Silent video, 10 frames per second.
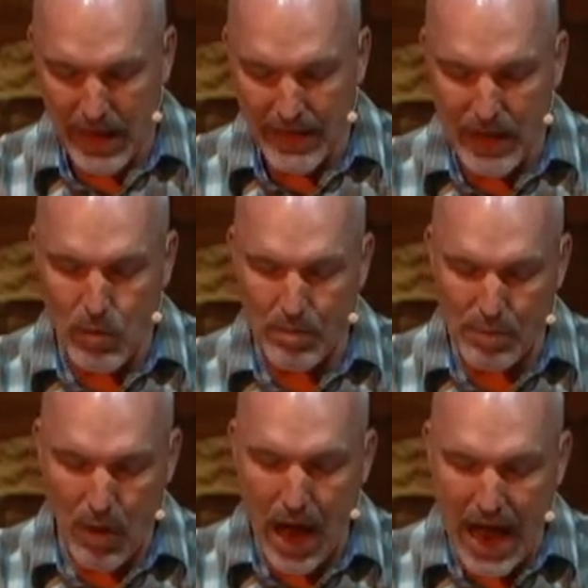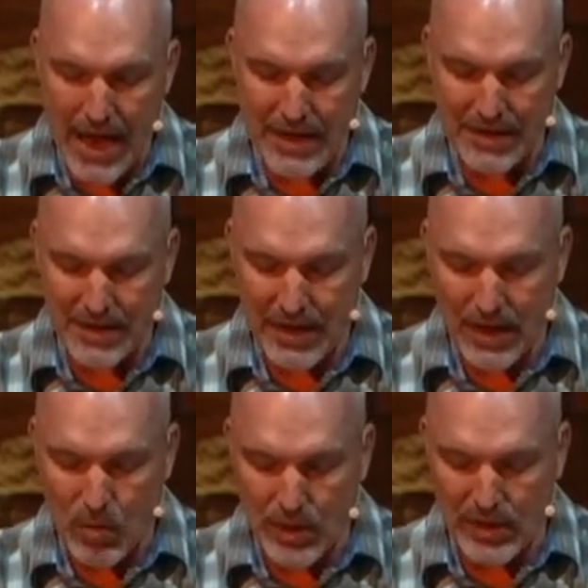They will prize
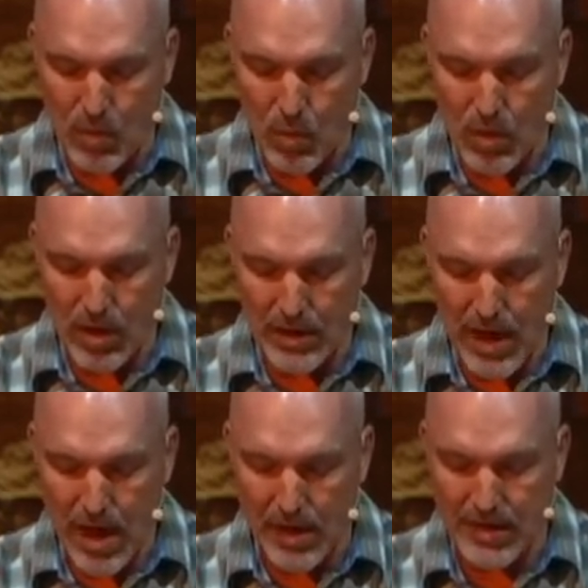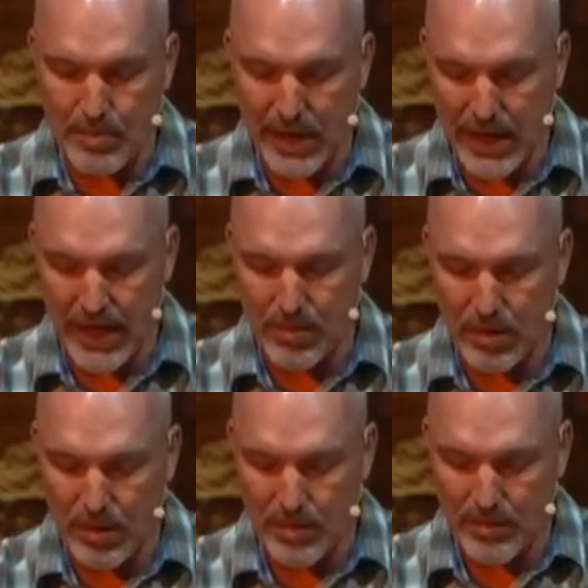what the world calls
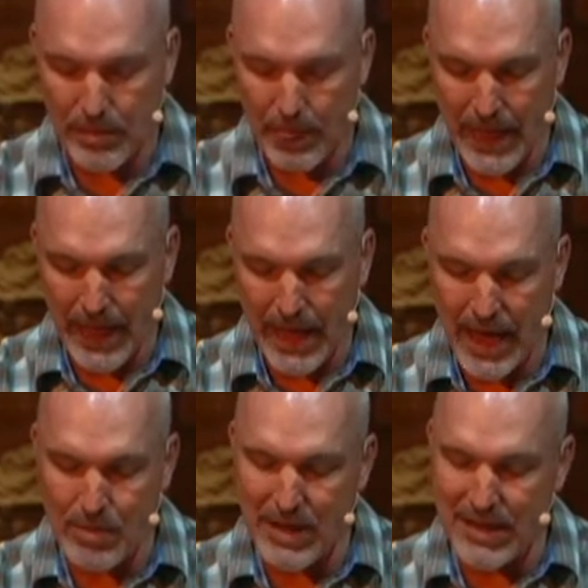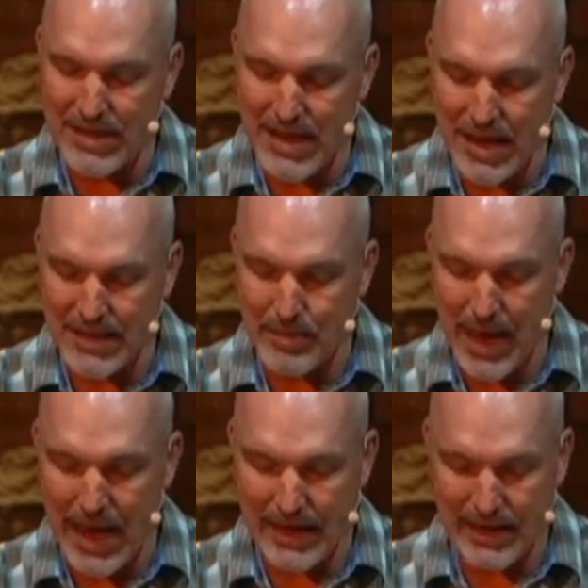pitiable and be
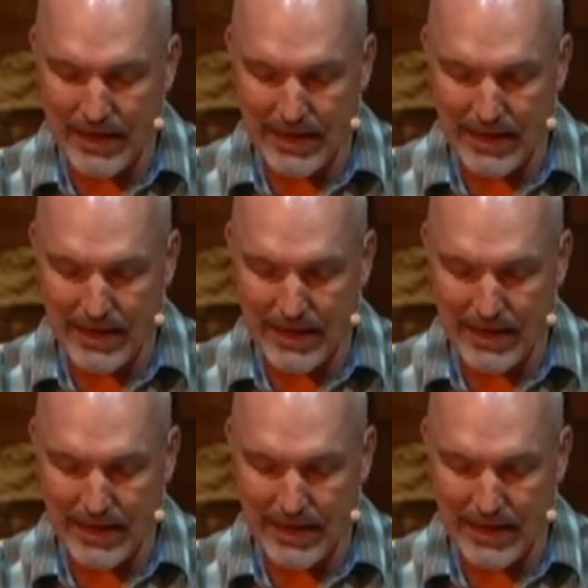suspect